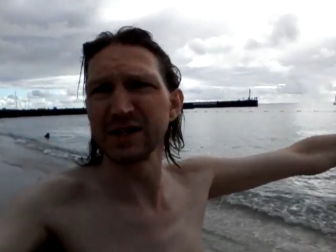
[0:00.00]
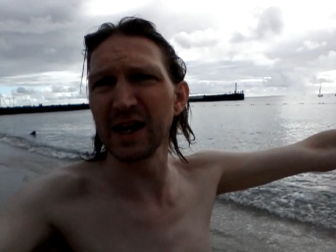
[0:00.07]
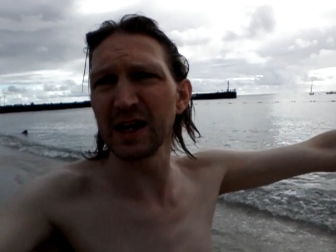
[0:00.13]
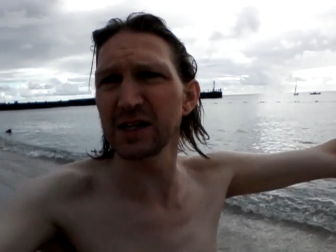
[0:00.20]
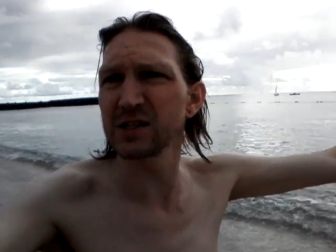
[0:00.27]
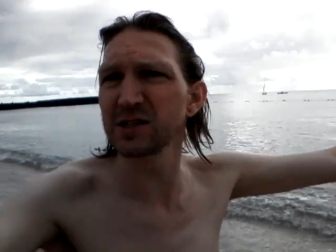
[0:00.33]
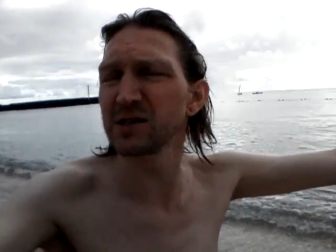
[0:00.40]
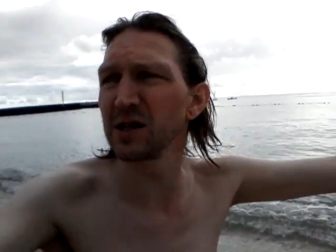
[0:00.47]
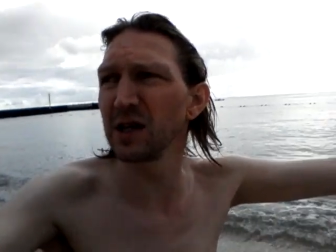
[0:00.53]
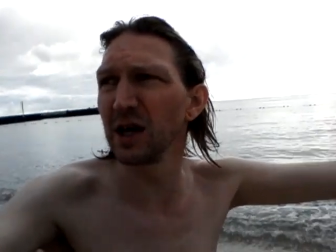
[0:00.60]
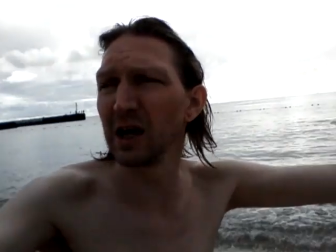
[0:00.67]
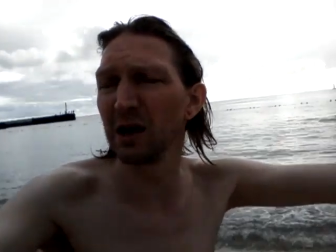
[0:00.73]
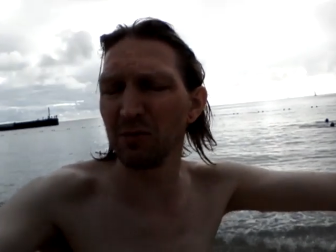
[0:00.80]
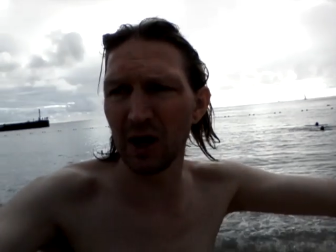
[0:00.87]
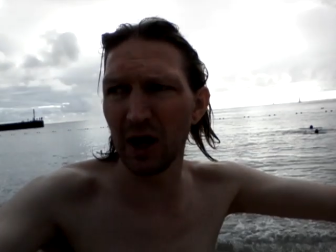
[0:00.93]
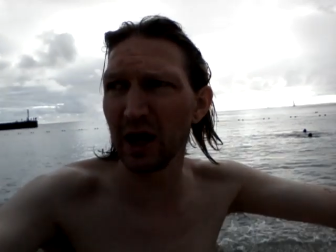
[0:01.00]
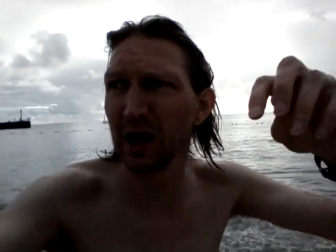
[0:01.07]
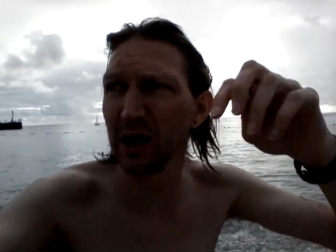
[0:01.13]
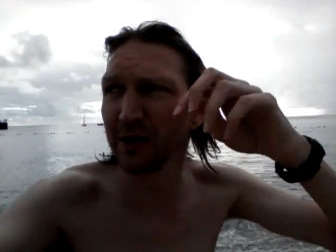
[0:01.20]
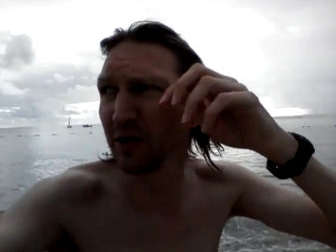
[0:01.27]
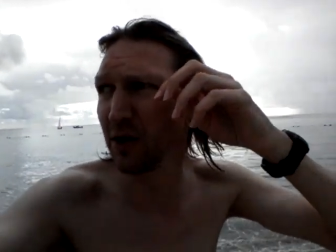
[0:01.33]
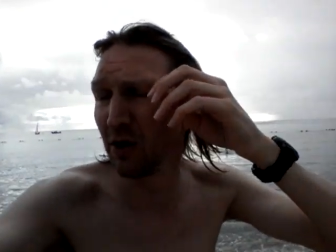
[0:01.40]
Next um,
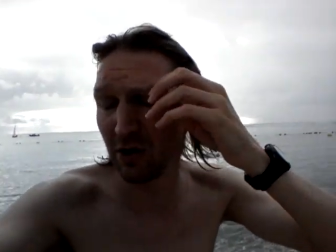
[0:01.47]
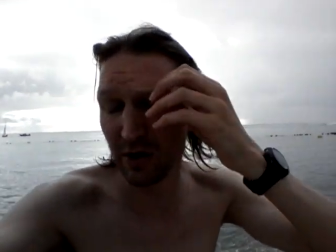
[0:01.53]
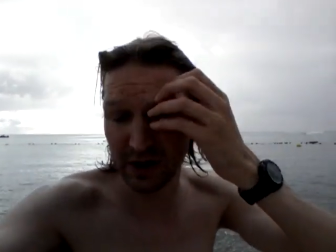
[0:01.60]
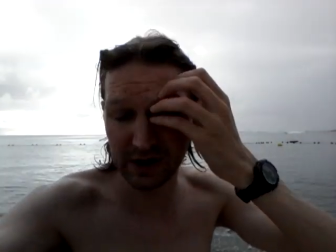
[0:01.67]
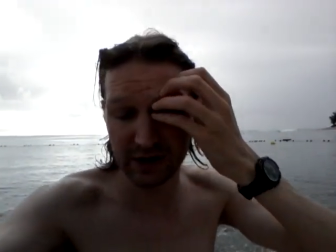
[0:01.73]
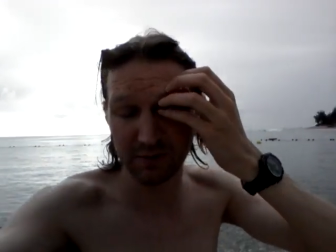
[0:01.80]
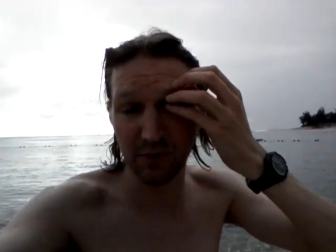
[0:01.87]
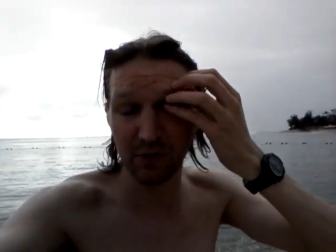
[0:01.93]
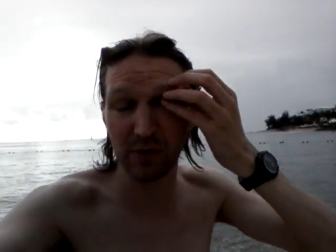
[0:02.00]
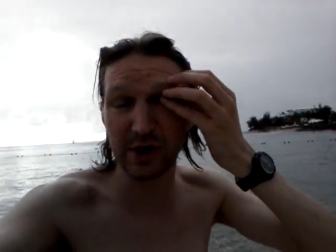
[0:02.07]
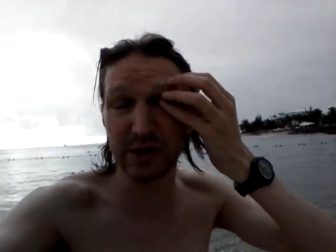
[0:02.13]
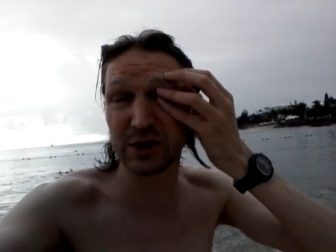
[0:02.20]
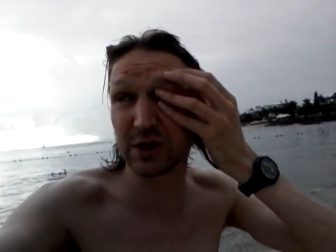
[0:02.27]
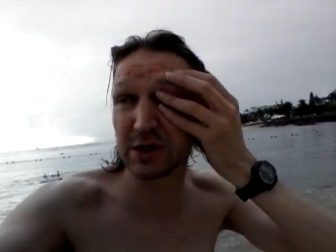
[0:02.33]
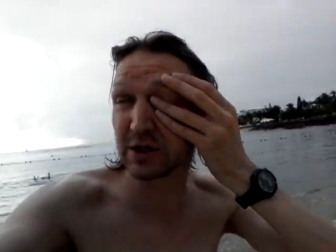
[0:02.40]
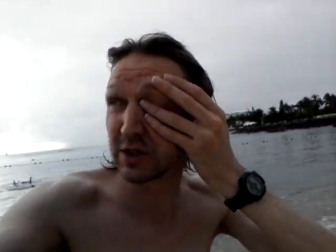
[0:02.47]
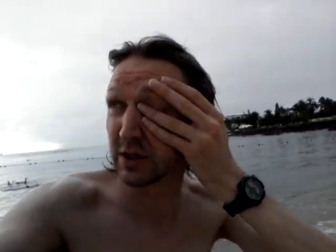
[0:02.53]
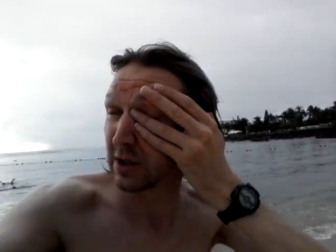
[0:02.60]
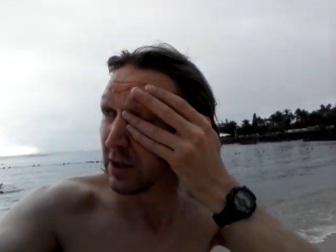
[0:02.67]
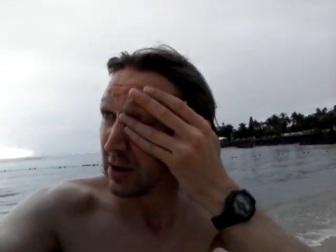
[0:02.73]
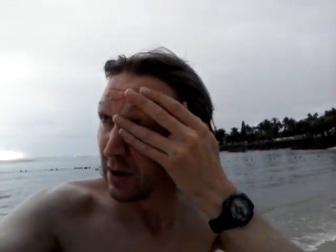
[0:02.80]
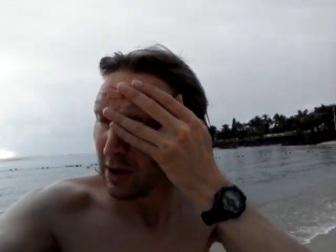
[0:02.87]
island along is
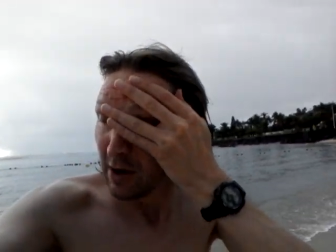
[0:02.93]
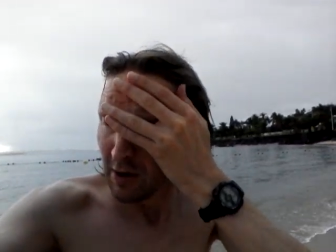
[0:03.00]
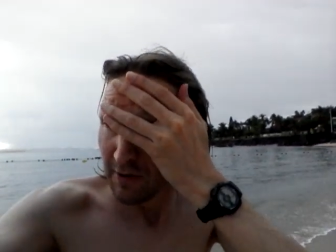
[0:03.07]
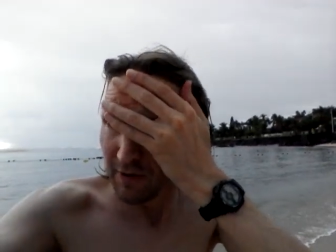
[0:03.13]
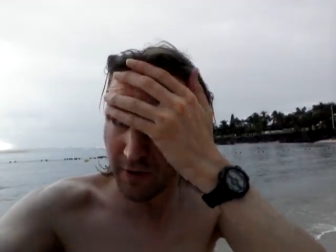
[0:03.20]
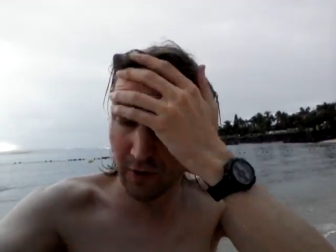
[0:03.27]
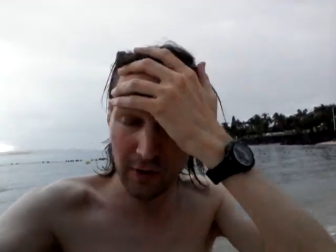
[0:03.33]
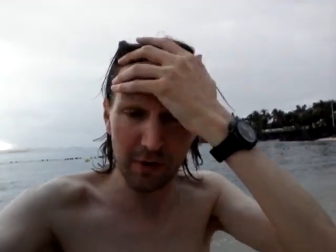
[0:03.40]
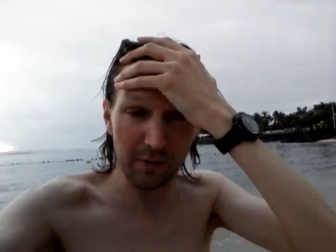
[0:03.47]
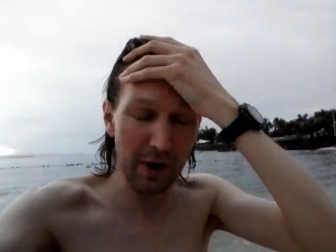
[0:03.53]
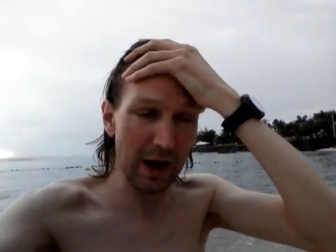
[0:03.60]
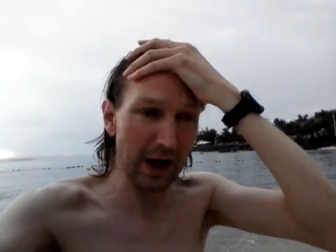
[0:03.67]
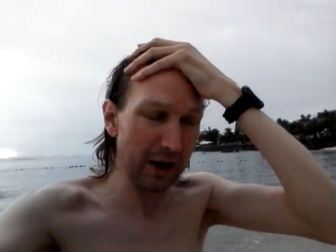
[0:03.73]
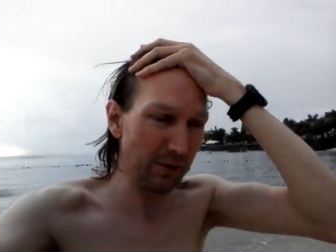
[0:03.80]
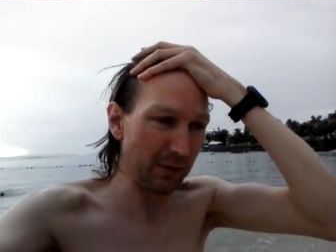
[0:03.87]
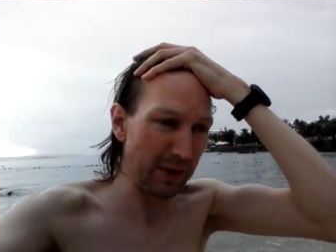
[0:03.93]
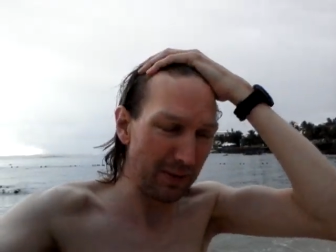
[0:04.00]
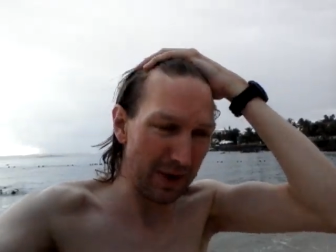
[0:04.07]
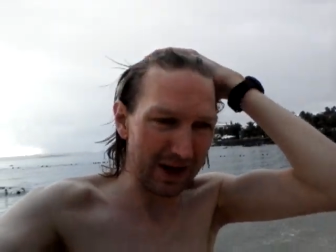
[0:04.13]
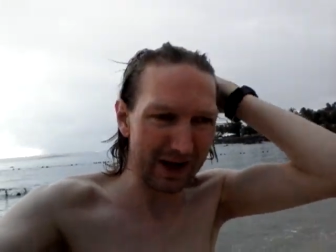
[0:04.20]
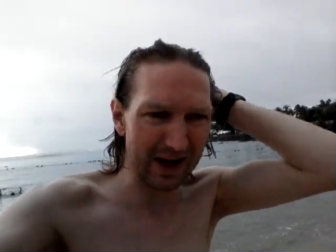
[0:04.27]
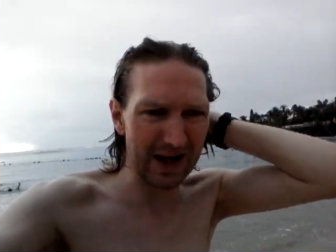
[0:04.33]
Mauritius further behind would be
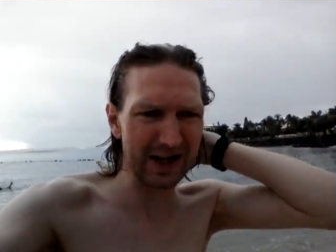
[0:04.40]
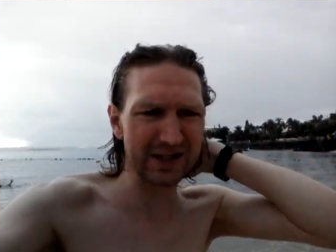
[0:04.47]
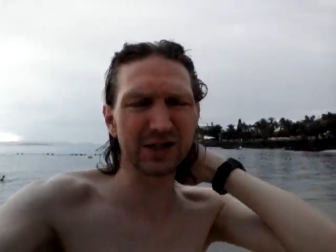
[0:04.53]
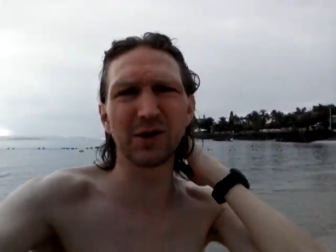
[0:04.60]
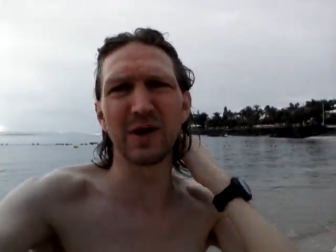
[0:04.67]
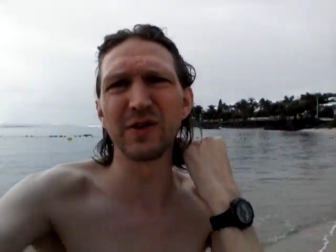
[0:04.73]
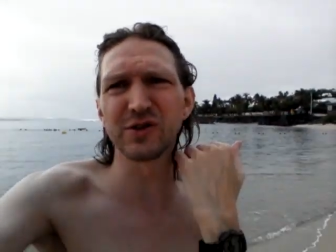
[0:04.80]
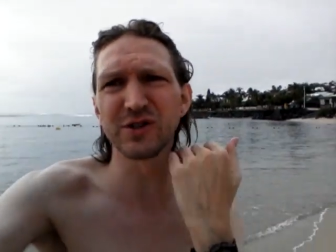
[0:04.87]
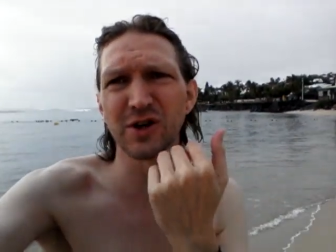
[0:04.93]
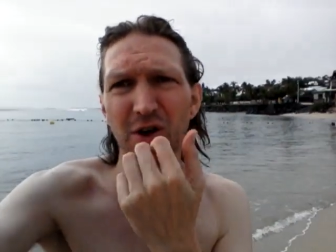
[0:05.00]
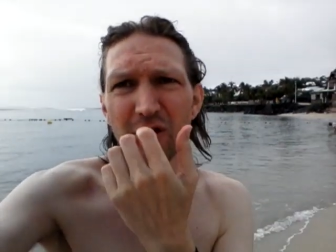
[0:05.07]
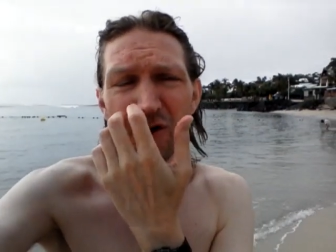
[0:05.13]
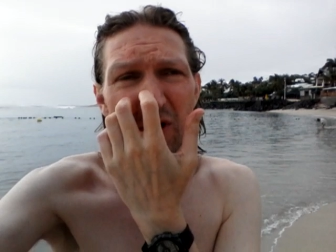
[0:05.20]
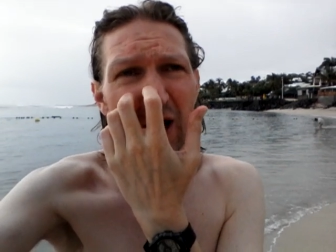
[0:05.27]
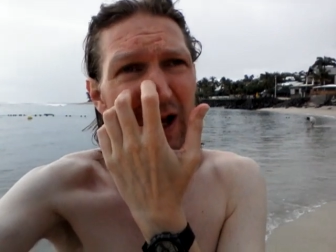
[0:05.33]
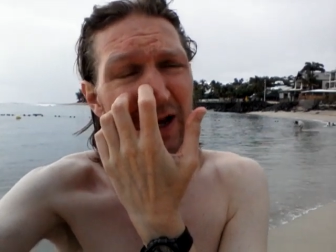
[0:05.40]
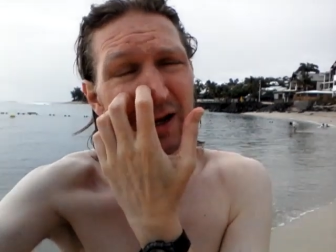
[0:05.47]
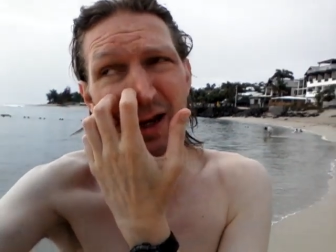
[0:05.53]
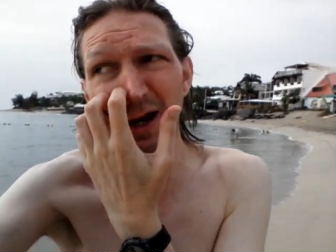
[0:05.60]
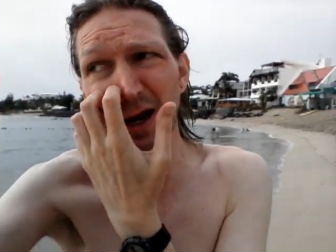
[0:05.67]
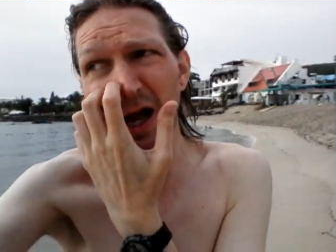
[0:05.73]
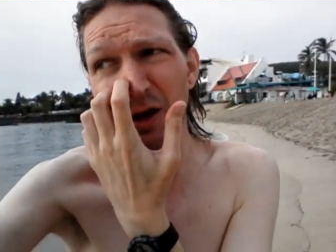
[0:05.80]
Madagascar, and there's another
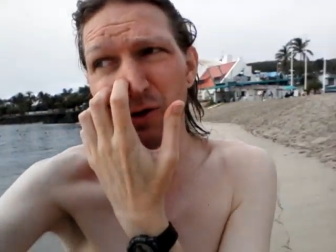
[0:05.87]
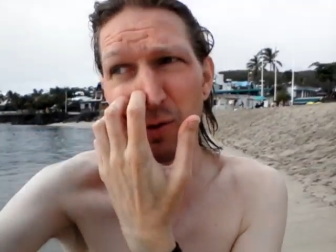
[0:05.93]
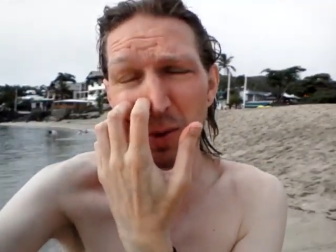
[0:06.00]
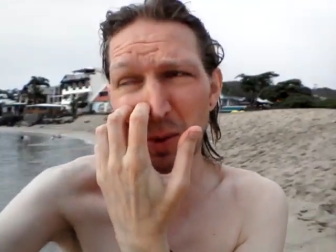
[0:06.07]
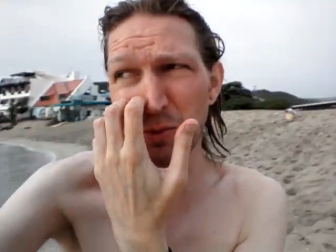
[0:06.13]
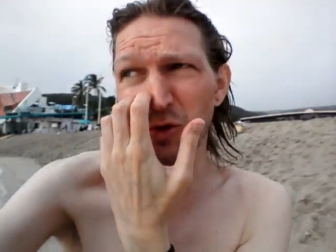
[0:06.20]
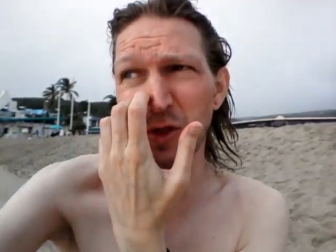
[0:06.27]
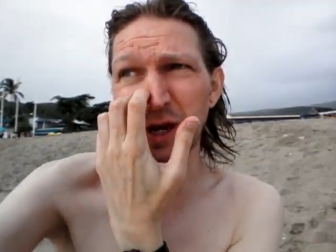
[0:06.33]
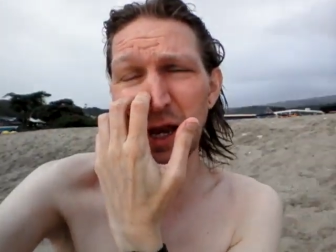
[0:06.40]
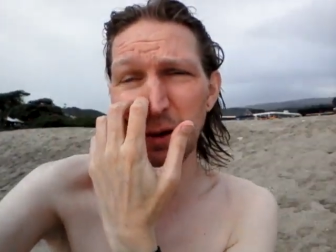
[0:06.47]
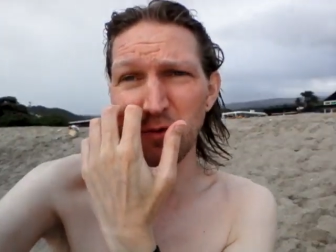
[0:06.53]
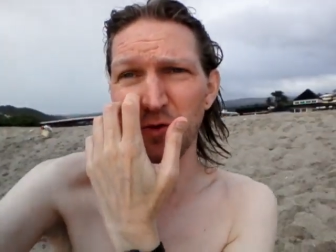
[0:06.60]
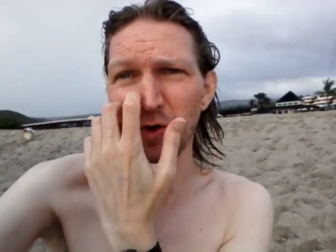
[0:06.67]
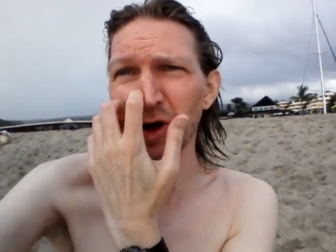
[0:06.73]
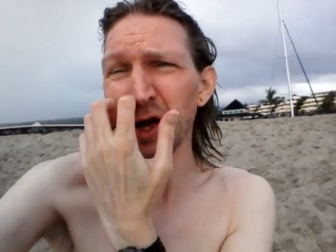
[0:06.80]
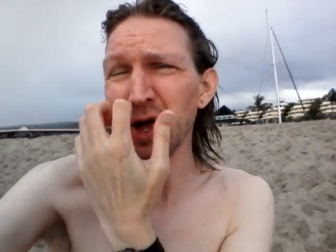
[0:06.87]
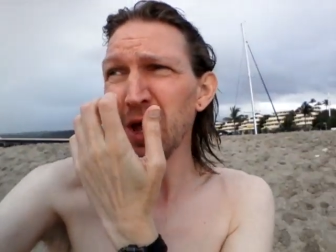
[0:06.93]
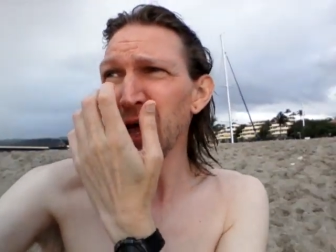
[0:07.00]
island, I can't remember the name of it,